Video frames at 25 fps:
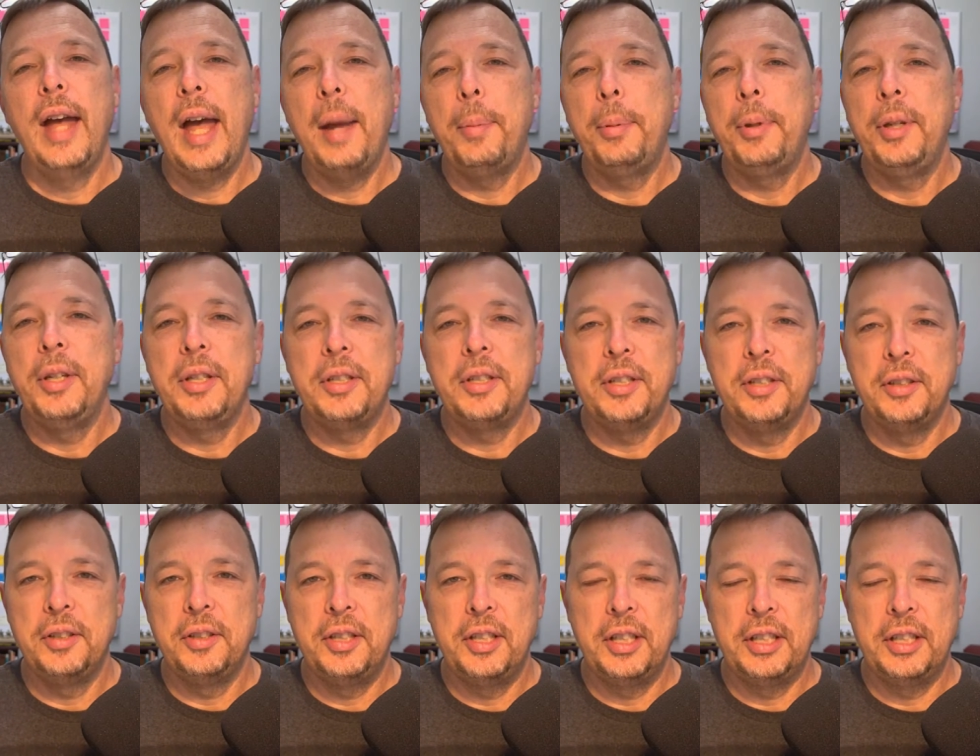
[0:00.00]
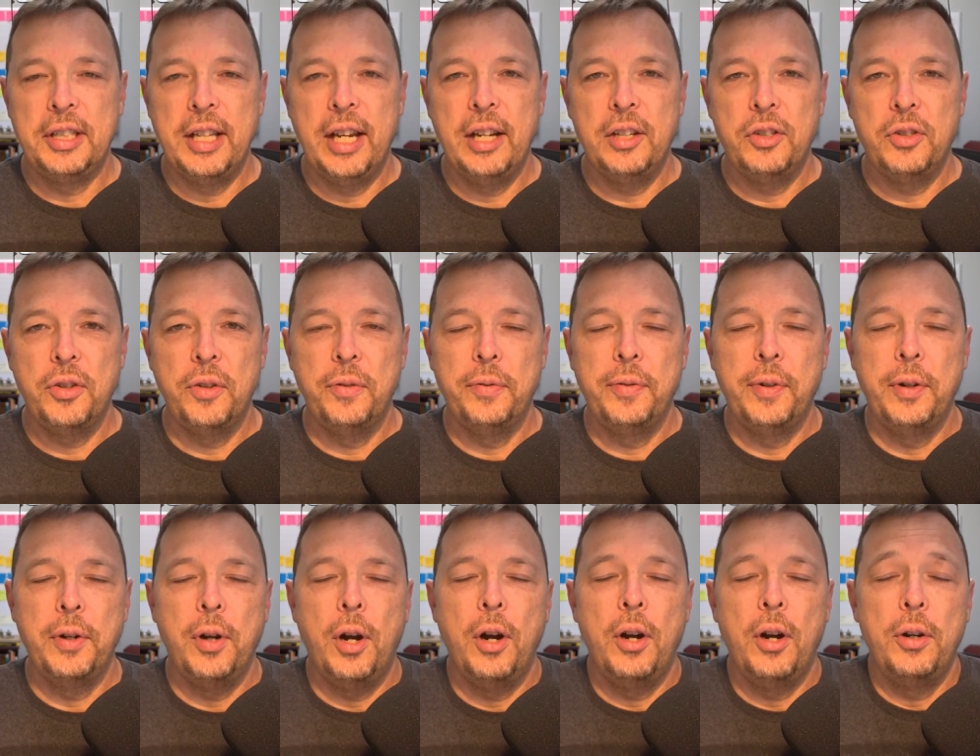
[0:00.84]
Happiness and success
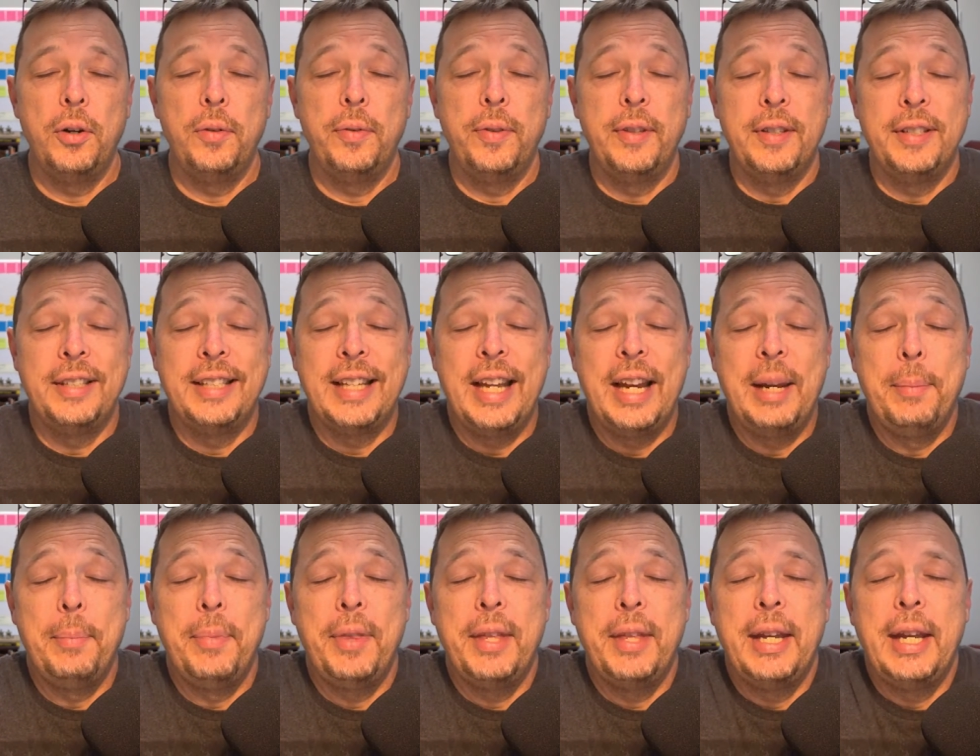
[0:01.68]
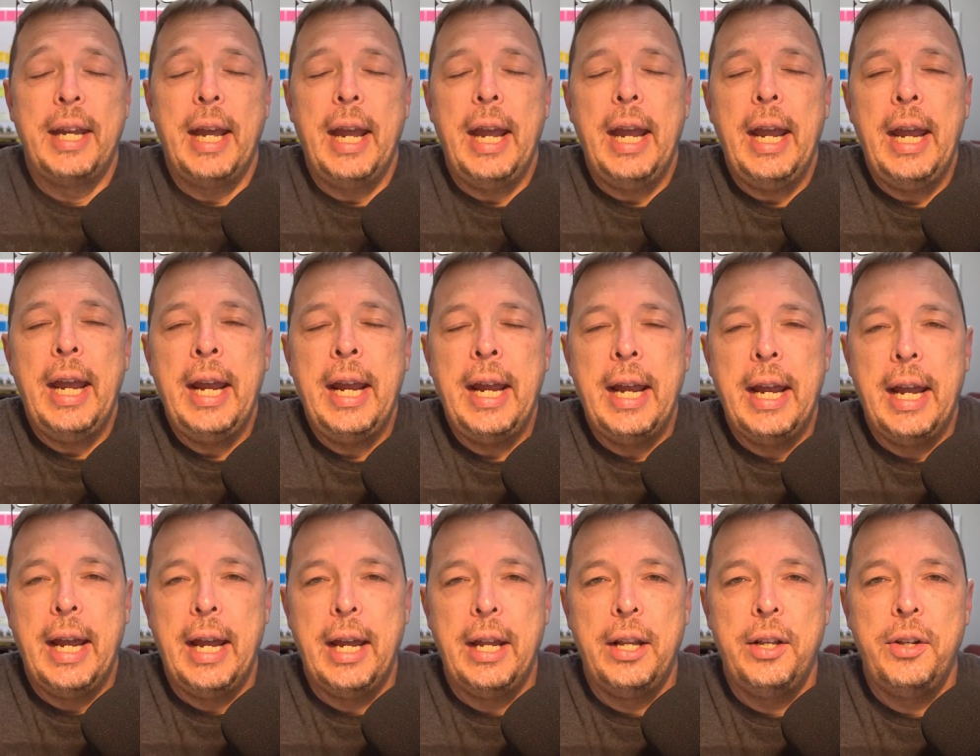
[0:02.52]
are the same thing
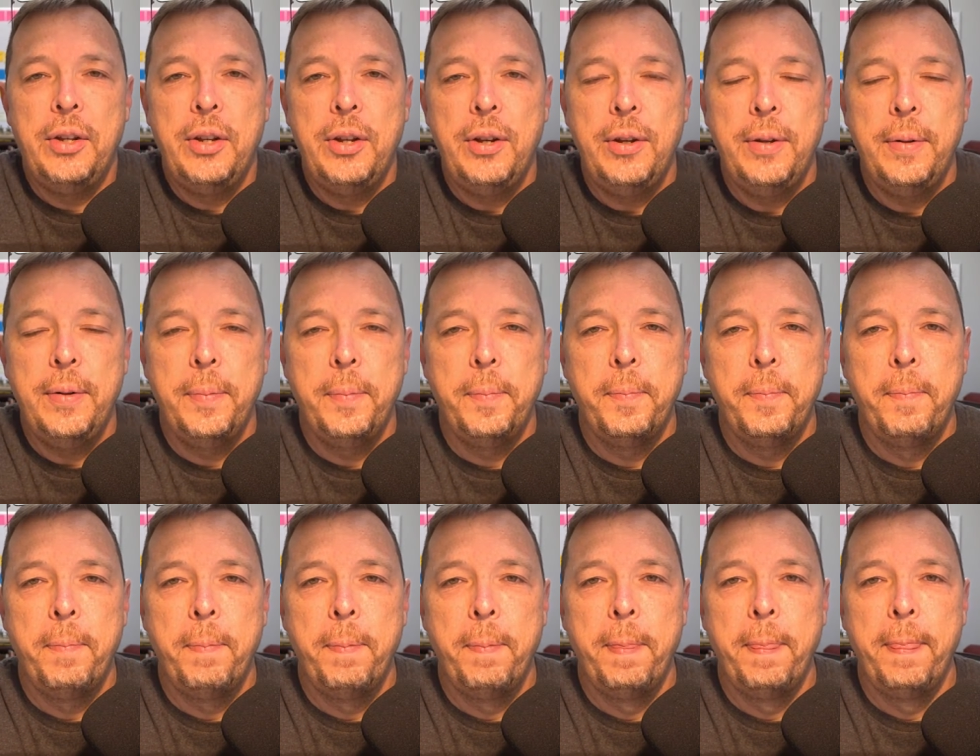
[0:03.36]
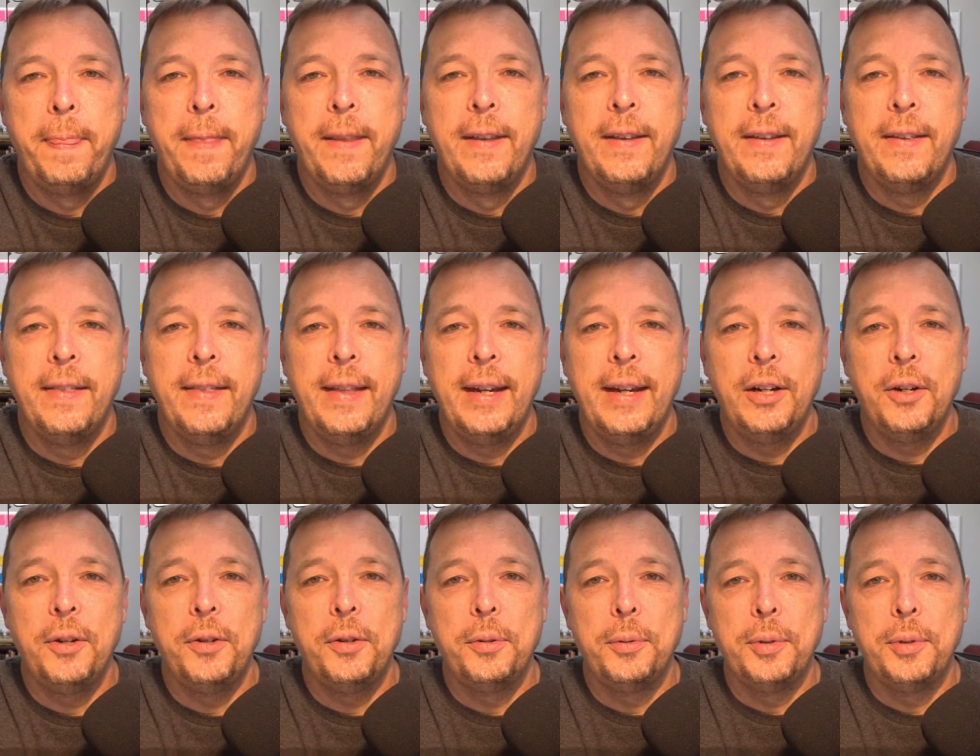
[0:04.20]
and
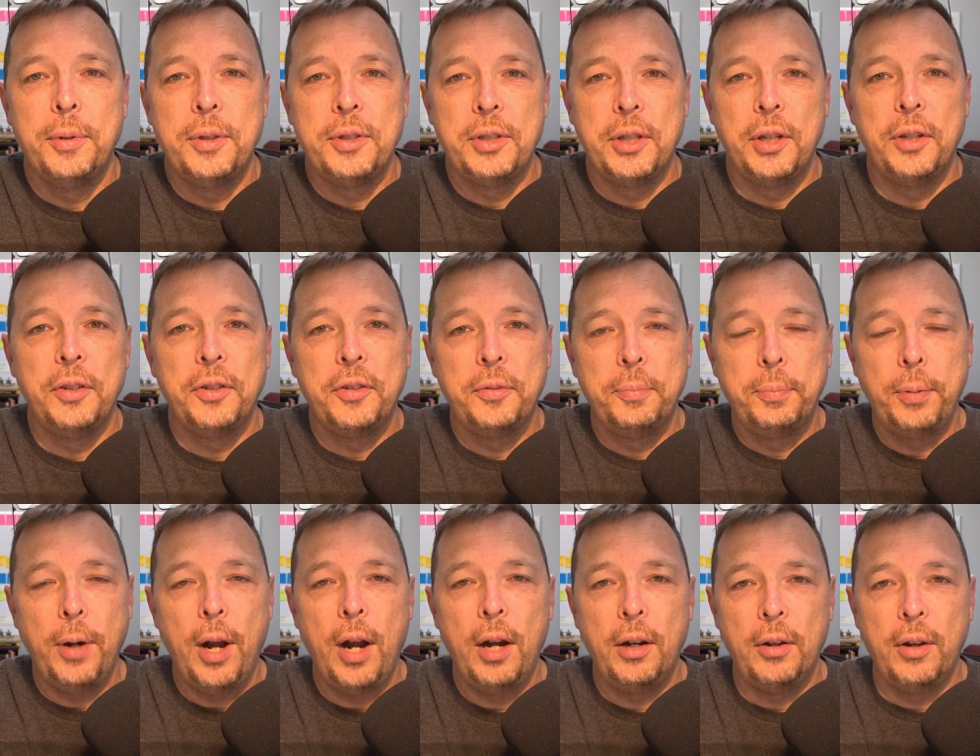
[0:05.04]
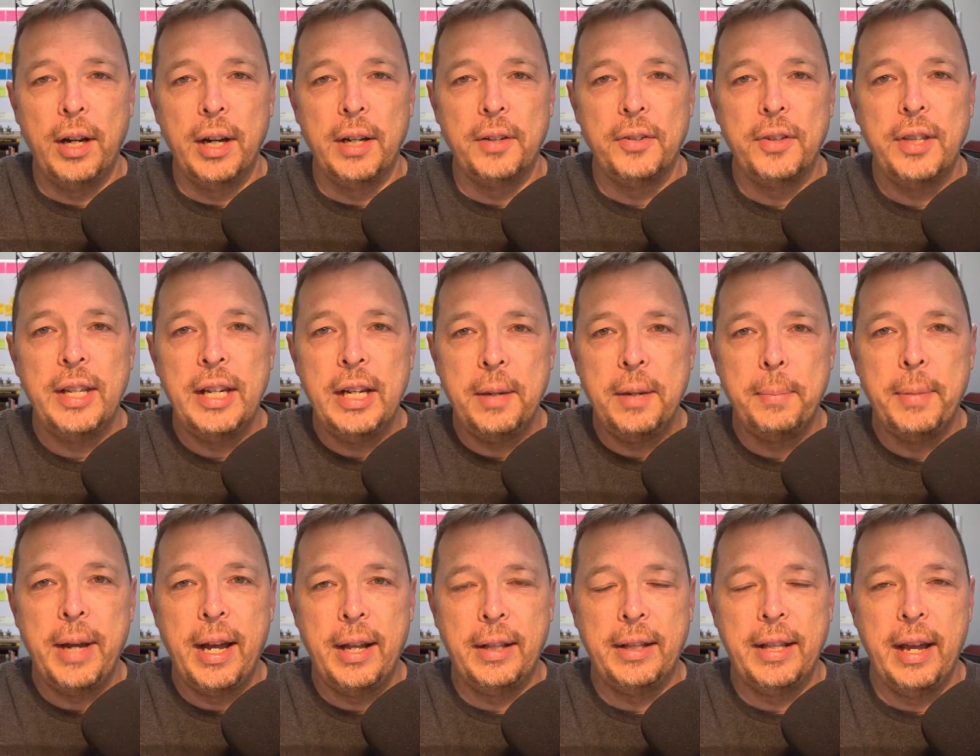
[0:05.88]
they are the result of progress. Think
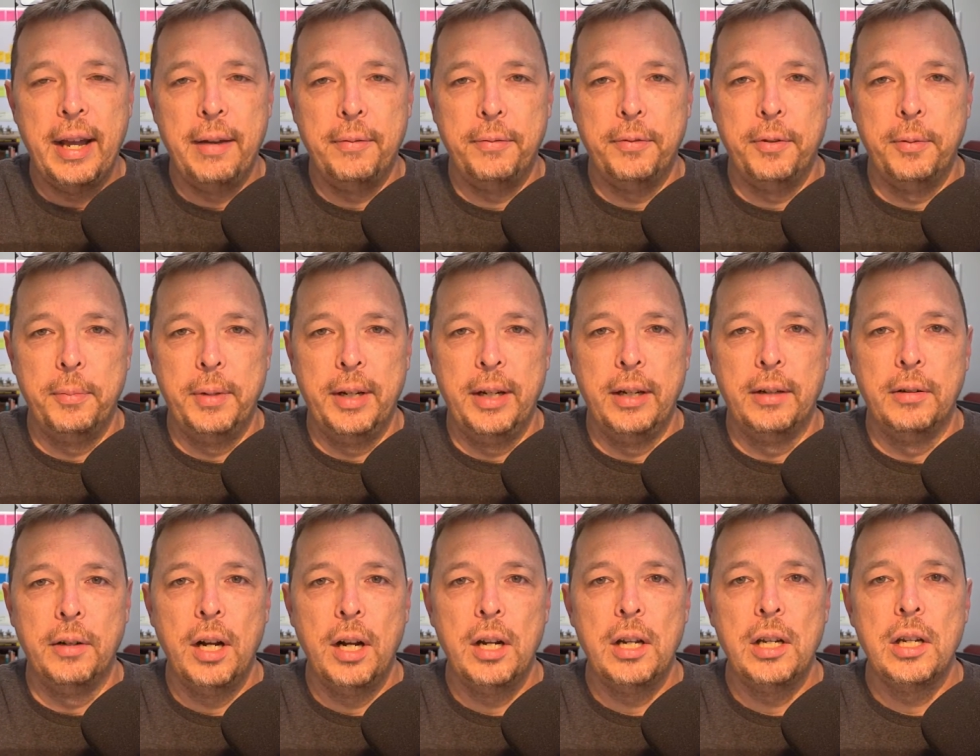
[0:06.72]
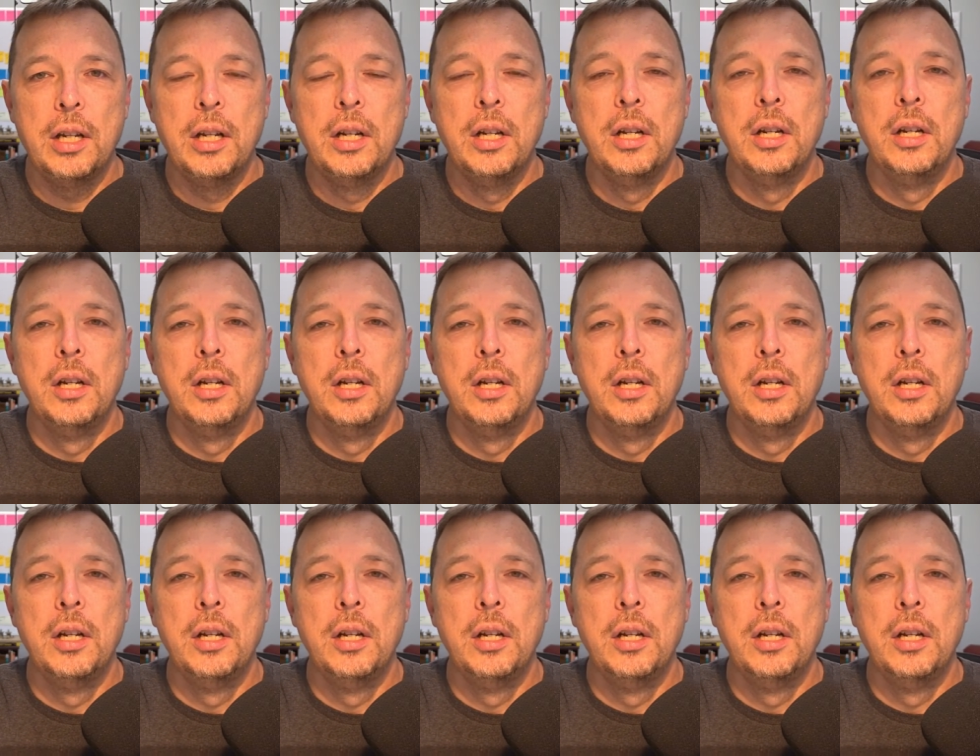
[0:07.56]
about that for a minute, right?